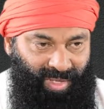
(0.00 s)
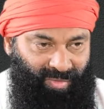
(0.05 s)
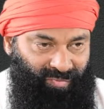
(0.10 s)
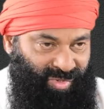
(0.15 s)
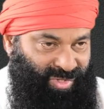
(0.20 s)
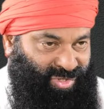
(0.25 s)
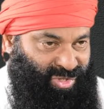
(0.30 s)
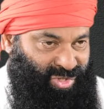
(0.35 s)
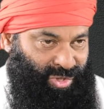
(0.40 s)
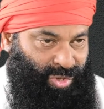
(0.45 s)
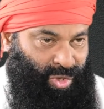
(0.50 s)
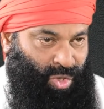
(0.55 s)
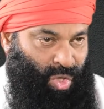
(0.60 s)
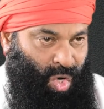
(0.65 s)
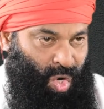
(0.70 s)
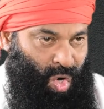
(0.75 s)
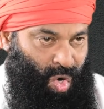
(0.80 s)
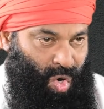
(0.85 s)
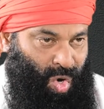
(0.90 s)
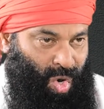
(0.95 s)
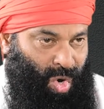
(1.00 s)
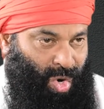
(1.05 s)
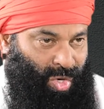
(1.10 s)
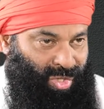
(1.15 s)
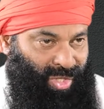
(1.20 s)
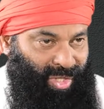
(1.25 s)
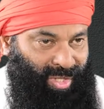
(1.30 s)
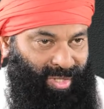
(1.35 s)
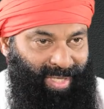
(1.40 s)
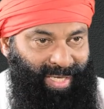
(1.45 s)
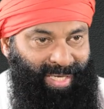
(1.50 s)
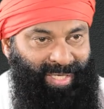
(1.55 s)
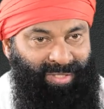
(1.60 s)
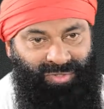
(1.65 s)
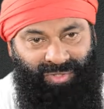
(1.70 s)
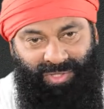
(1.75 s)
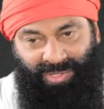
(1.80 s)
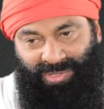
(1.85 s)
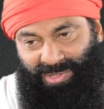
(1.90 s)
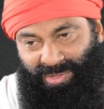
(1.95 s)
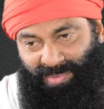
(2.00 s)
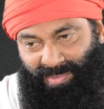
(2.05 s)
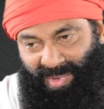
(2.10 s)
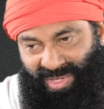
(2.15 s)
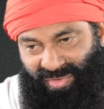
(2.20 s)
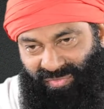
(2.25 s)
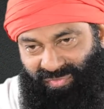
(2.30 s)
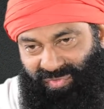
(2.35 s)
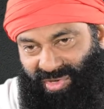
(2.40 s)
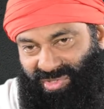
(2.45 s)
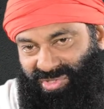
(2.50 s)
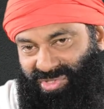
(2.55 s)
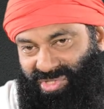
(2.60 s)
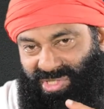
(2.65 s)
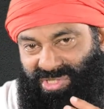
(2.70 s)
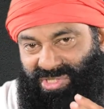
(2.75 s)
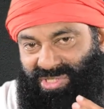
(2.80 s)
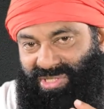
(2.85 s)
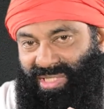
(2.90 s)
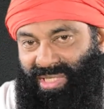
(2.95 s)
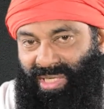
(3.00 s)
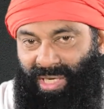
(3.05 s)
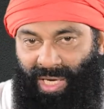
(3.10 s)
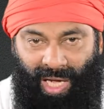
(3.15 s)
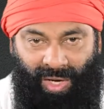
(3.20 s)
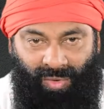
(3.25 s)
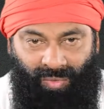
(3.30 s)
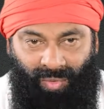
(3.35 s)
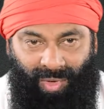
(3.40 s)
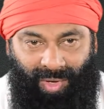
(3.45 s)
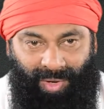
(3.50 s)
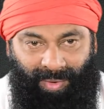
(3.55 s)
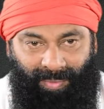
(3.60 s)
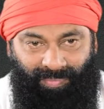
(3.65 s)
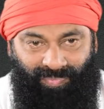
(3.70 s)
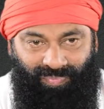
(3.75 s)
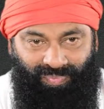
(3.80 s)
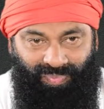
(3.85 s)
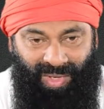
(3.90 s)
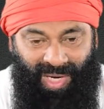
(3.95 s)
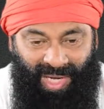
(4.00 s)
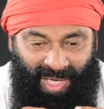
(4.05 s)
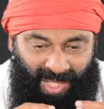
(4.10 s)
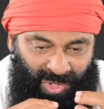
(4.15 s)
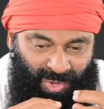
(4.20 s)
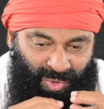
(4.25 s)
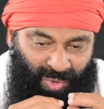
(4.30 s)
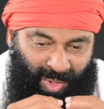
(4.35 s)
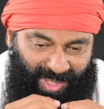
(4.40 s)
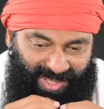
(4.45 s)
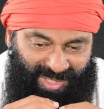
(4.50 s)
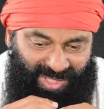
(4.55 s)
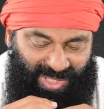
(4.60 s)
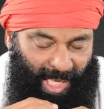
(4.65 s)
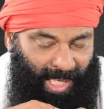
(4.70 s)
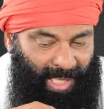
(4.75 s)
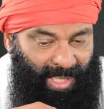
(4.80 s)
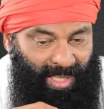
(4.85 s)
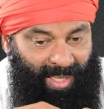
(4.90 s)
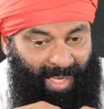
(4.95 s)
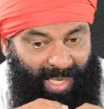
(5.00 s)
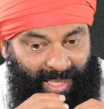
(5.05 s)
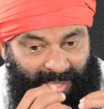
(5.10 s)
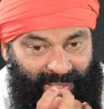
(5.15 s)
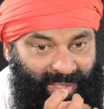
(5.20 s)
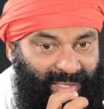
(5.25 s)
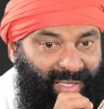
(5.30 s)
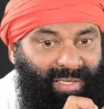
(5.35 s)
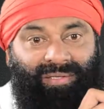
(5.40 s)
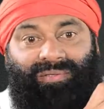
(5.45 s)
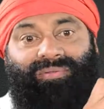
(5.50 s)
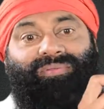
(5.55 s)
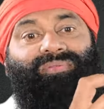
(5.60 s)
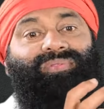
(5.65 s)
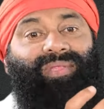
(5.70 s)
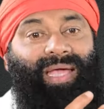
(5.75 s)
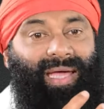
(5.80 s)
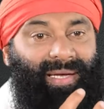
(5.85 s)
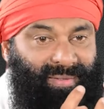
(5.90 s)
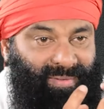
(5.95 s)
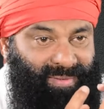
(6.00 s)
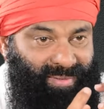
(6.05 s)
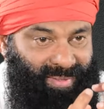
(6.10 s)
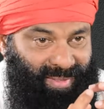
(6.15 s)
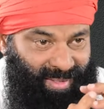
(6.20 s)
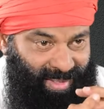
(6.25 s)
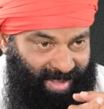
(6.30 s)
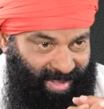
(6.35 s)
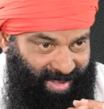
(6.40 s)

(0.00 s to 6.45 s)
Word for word: which you know. Your relative is just a lover. You are childlike in that,